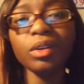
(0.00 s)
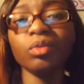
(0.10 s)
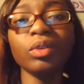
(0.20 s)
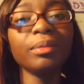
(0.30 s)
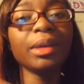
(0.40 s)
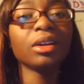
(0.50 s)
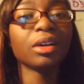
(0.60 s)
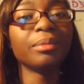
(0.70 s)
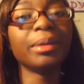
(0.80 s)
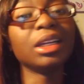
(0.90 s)
We made
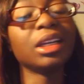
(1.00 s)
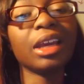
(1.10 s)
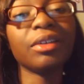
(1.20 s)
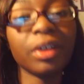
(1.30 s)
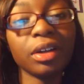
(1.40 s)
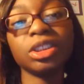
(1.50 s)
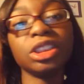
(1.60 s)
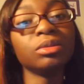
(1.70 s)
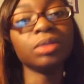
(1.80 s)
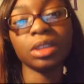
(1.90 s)
her bed and gave her,
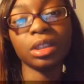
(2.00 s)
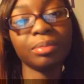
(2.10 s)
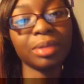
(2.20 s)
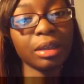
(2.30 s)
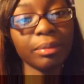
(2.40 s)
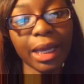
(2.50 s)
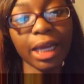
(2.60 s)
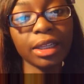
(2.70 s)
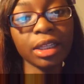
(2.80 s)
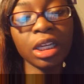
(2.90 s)
she was a complete
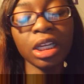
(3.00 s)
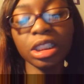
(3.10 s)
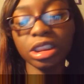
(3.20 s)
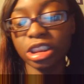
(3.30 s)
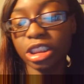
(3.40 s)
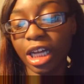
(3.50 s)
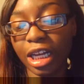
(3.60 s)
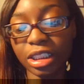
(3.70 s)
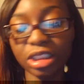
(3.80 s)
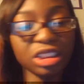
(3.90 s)
bath. She
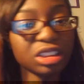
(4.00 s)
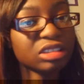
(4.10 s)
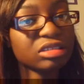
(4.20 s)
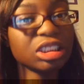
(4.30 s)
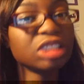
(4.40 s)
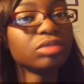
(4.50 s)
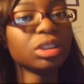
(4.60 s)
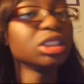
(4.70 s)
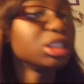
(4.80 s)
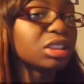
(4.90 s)

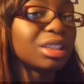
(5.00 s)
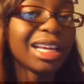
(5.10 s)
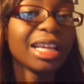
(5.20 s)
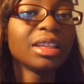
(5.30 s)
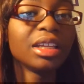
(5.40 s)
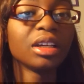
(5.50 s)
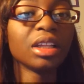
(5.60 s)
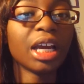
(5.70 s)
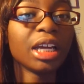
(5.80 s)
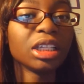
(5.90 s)
really just laid there.
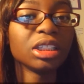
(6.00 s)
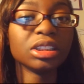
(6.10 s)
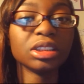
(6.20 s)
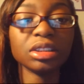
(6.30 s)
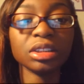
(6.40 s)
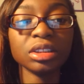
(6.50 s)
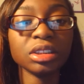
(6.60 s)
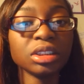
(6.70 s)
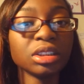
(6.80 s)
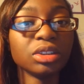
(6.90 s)
Like,
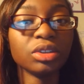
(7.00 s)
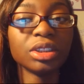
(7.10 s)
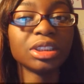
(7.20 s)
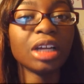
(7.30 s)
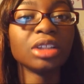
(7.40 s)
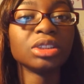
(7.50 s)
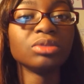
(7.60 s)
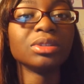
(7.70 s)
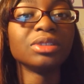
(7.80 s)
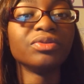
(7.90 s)
you could tell she
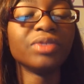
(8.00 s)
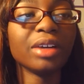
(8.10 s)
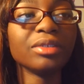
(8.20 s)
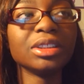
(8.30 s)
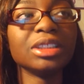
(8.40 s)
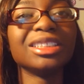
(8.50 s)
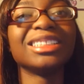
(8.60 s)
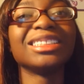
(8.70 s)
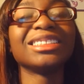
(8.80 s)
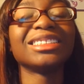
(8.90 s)
was very
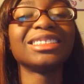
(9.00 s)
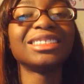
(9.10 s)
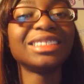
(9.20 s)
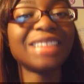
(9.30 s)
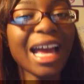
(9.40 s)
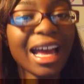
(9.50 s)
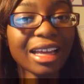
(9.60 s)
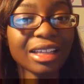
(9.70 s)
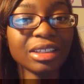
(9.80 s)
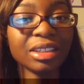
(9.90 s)

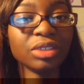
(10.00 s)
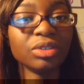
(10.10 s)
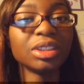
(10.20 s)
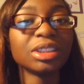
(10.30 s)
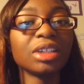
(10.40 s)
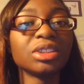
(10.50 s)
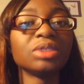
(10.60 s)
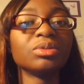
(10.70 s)
sad. You could tell she